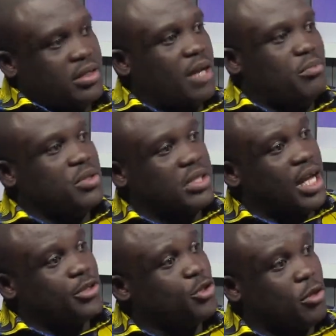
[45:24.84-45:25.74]
That building
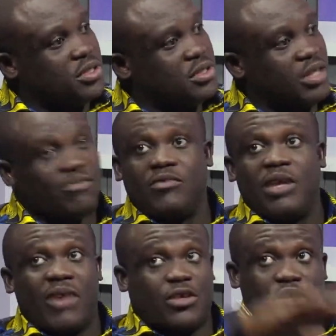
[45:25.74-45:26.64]
has stopped. They've,
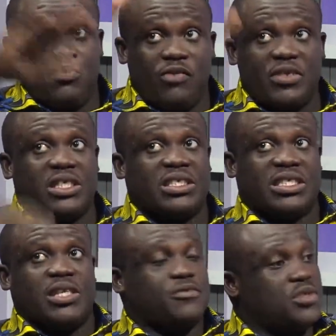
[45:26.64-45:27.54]
they've actually roofed it. It's
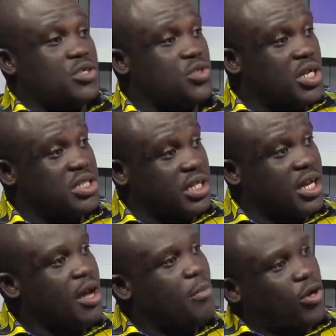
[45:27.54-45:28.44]
just left to the insulation.
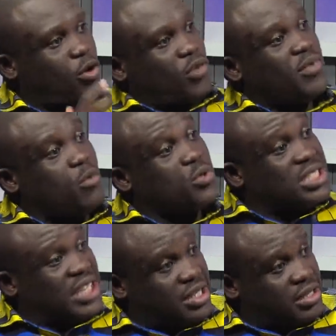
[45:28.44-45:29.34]
But all of that
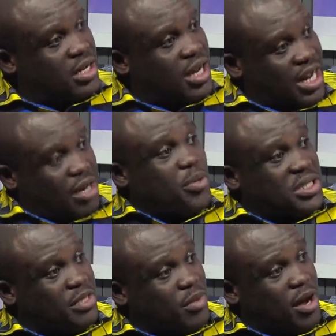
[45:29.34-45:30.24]
was done under
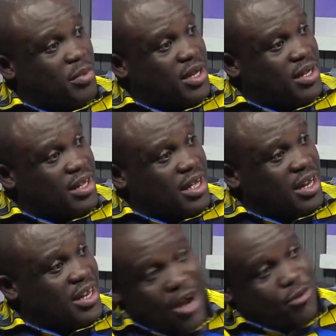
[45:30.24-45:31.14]
President Mahama.
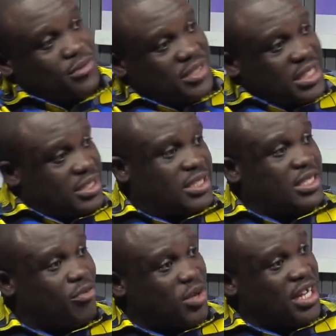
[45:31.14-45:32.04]
Now, since
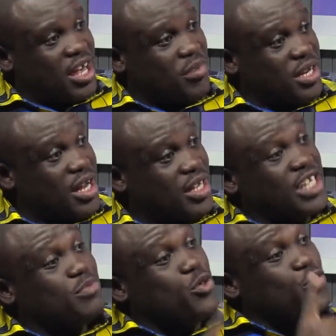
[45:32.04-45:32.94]
this government came in,
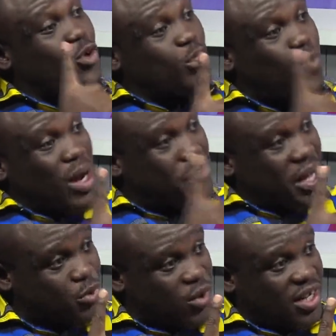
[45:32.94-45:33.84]
there's been not one
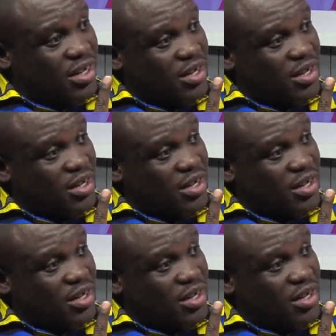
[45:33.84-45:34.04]
peswa